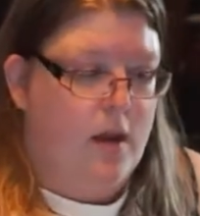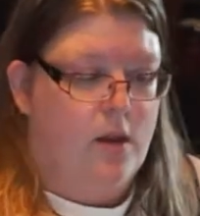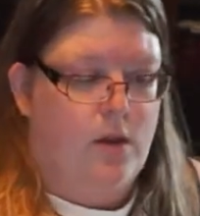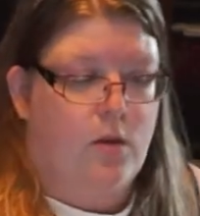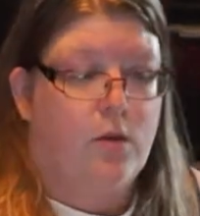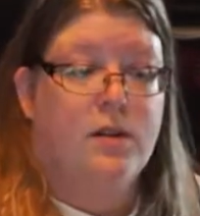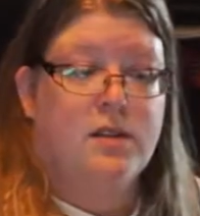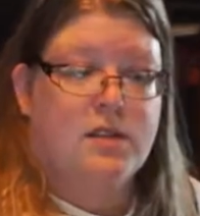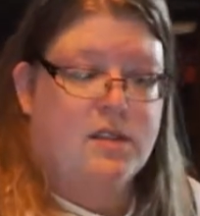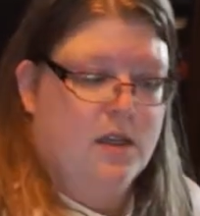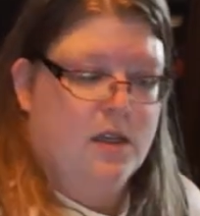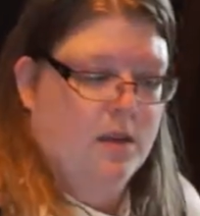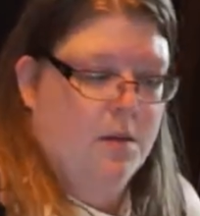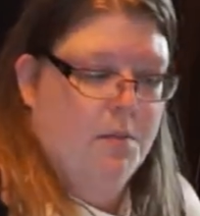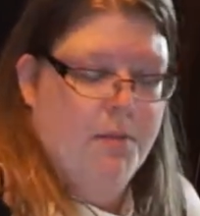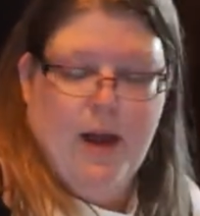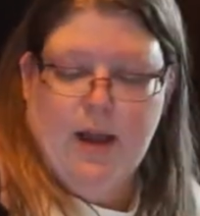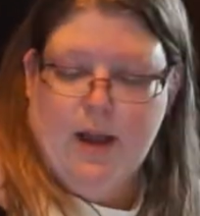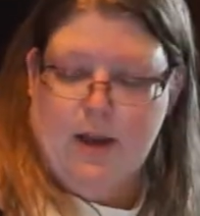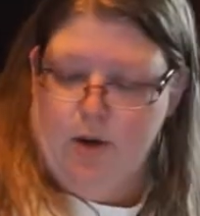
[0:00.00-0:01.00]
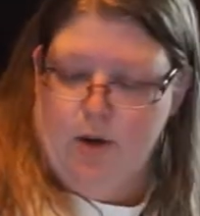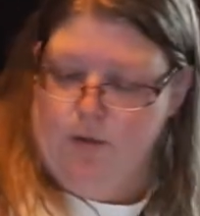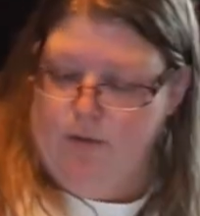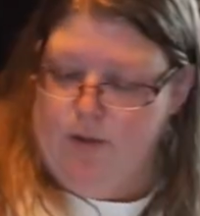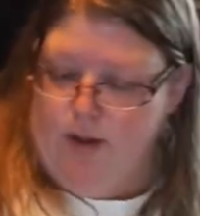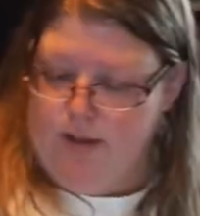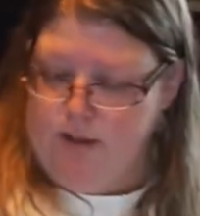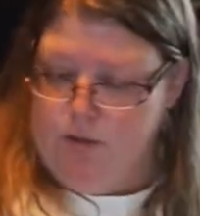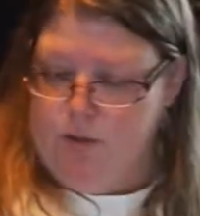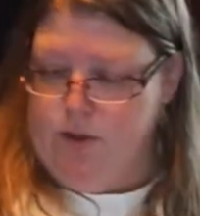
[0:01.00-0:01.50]
you can stick them back in your
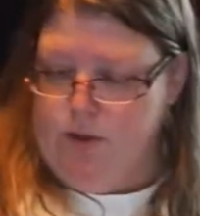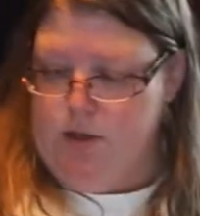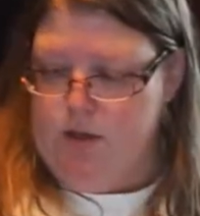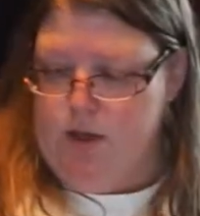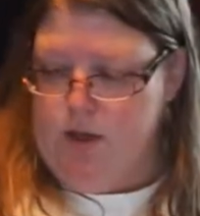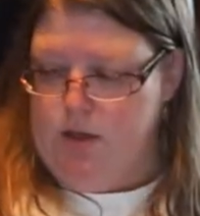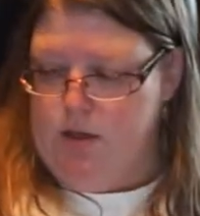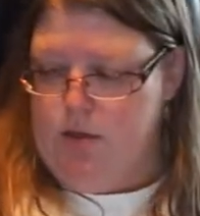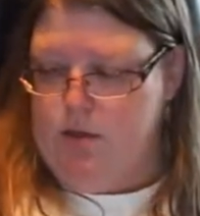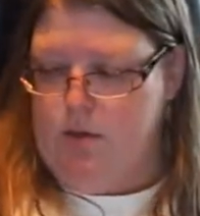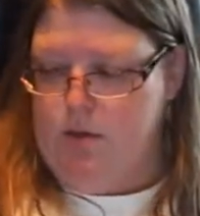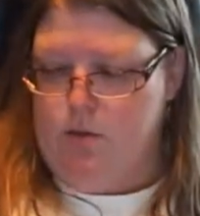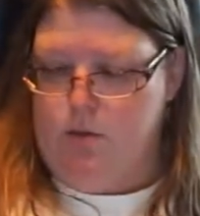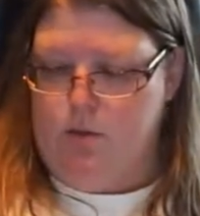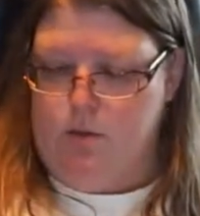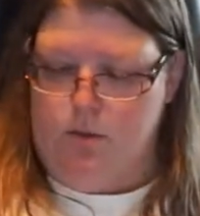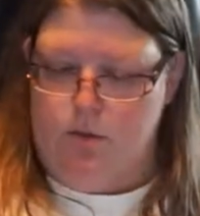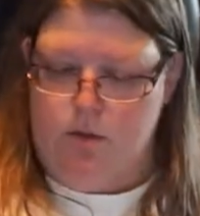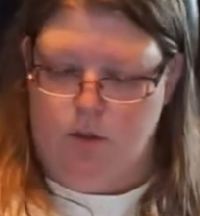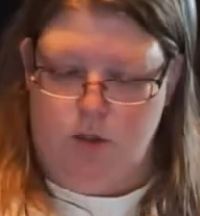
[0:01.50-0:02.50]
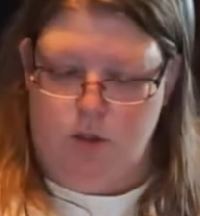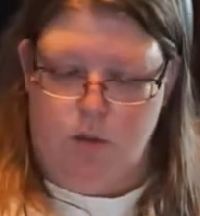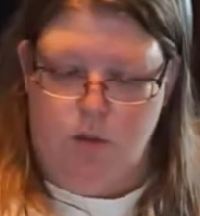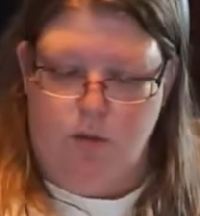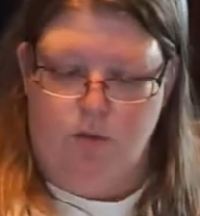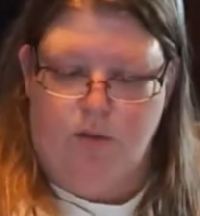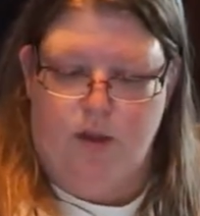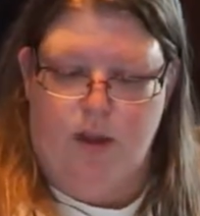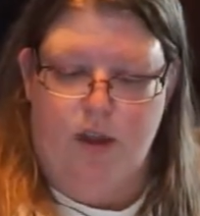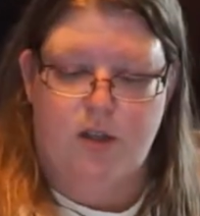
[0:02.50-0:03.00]
vase when you're done. So 2
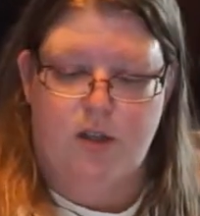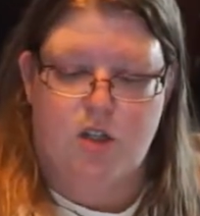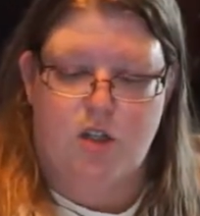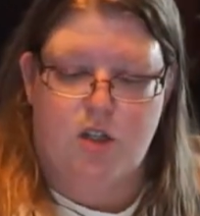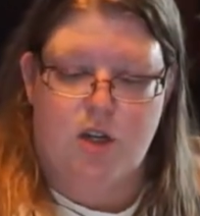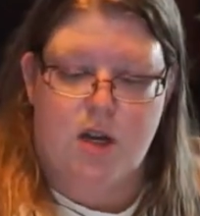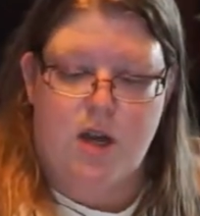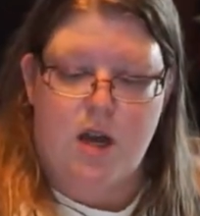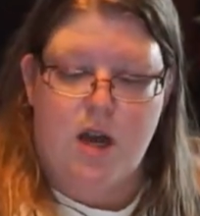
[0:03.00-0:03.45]
of each.